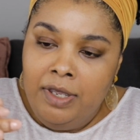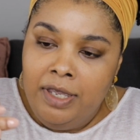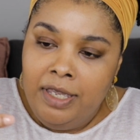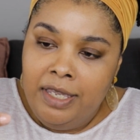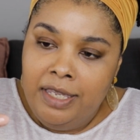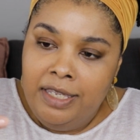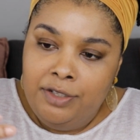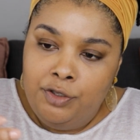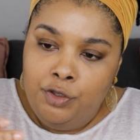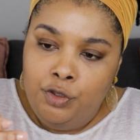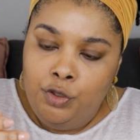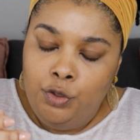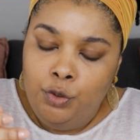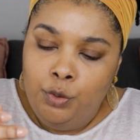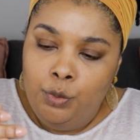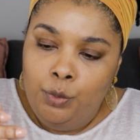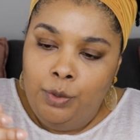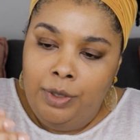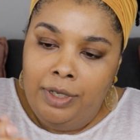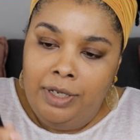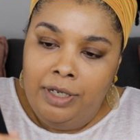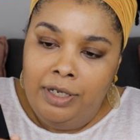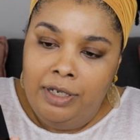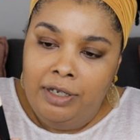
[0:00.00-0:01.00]

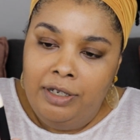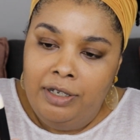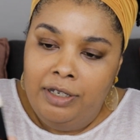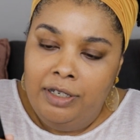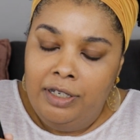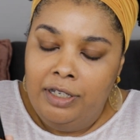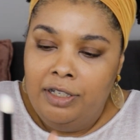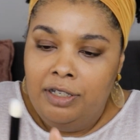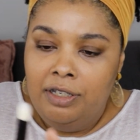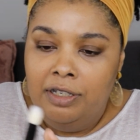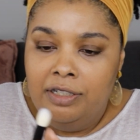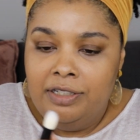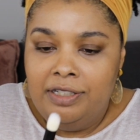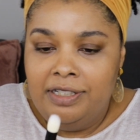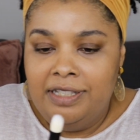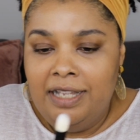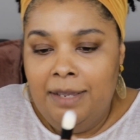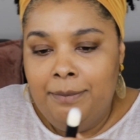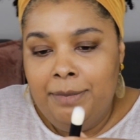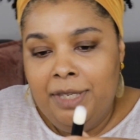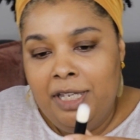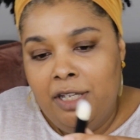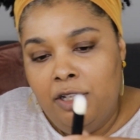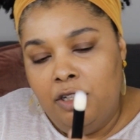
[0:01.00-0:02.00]
into a
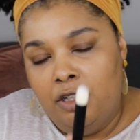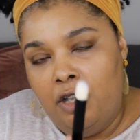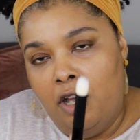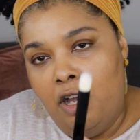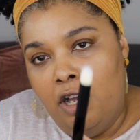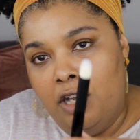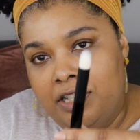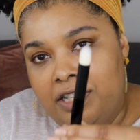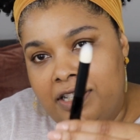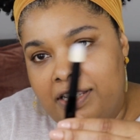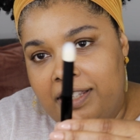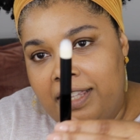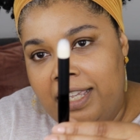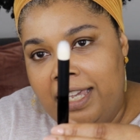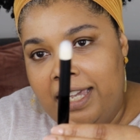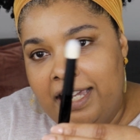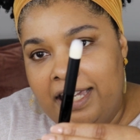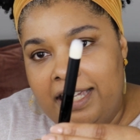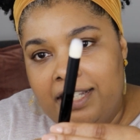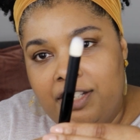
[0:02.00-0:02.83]
semi-gloss thing.